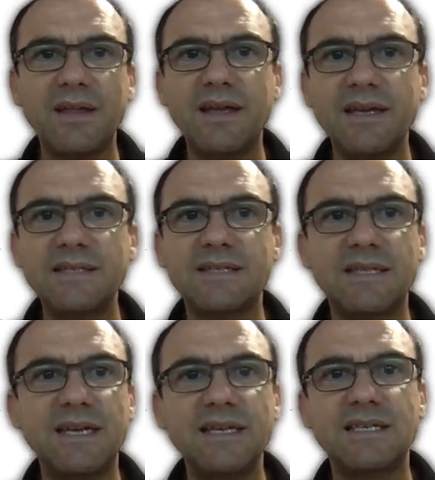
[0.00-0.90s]
is
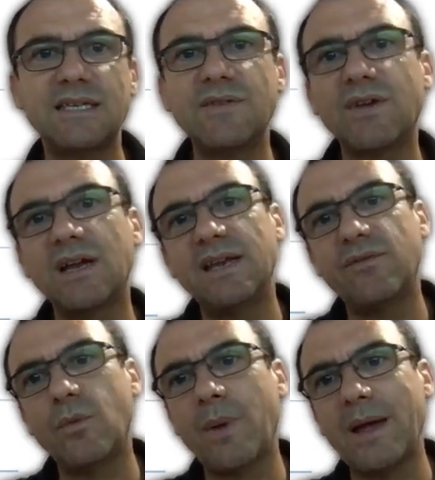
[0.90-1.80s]
the certificate
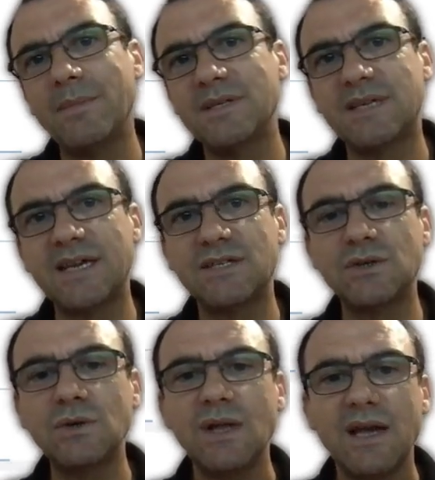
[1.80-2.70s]
level payment
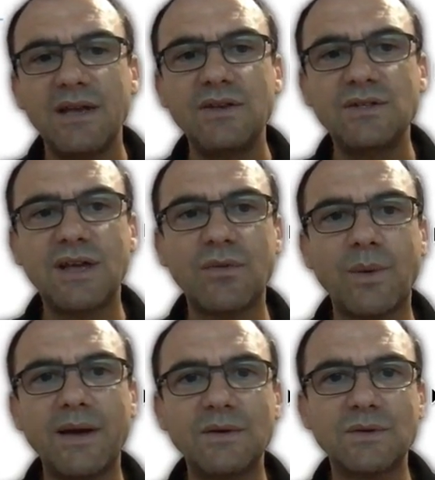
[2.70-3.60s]
schedule. New South
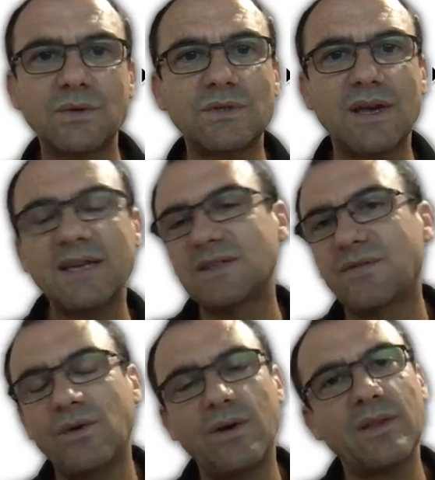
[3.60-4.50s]
Wales also has a
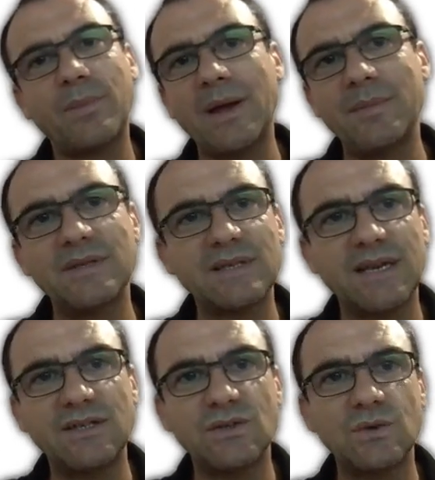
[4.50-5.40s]
few other payment
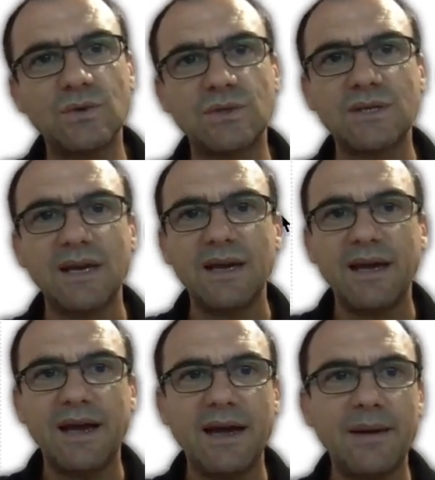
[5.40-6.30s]
schedules.
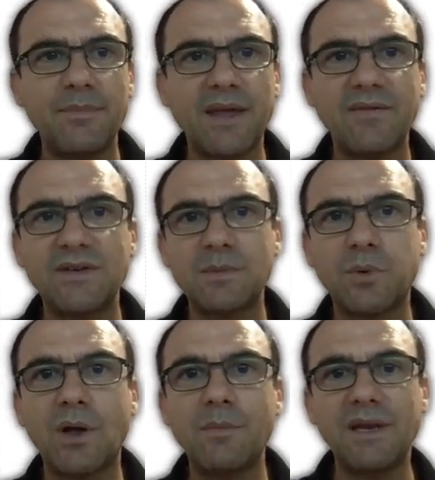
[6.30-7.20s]
They have a
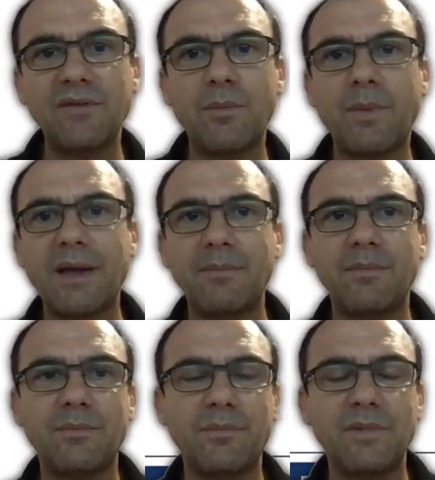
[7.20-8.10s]
diploma level
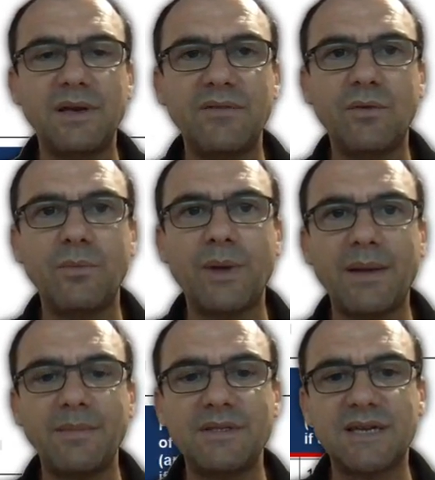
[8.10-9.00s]

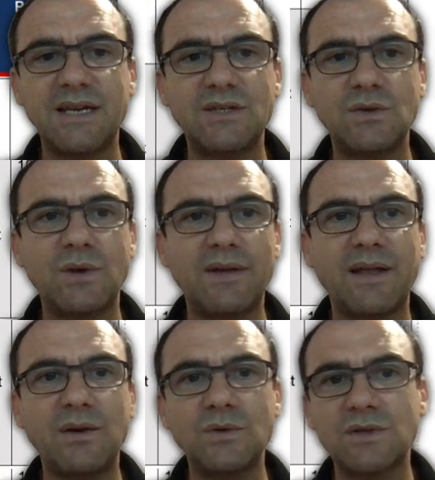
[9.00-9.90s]
payment schedule, and
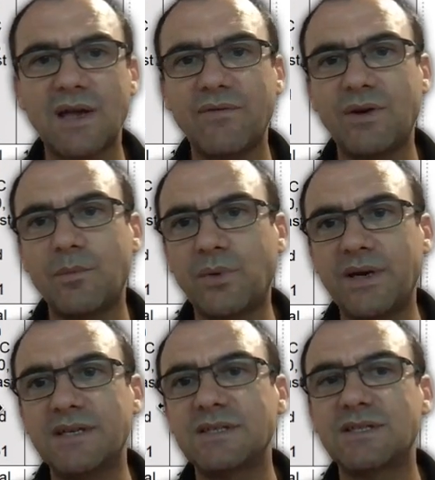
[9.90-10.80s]
they also have an
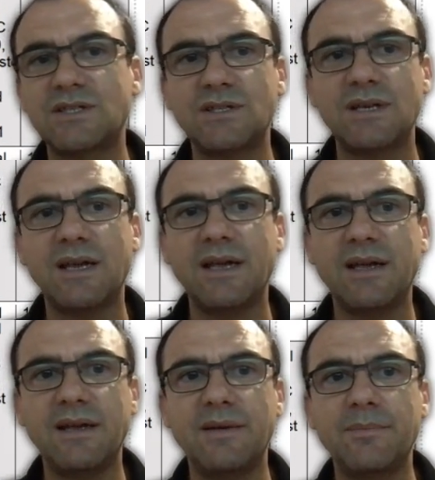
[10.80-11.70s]
apprentice
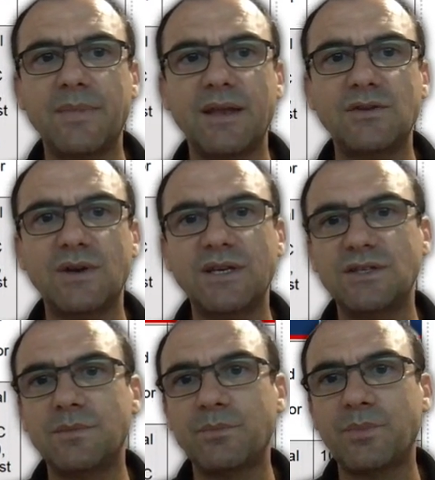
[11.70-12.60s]
and traineeship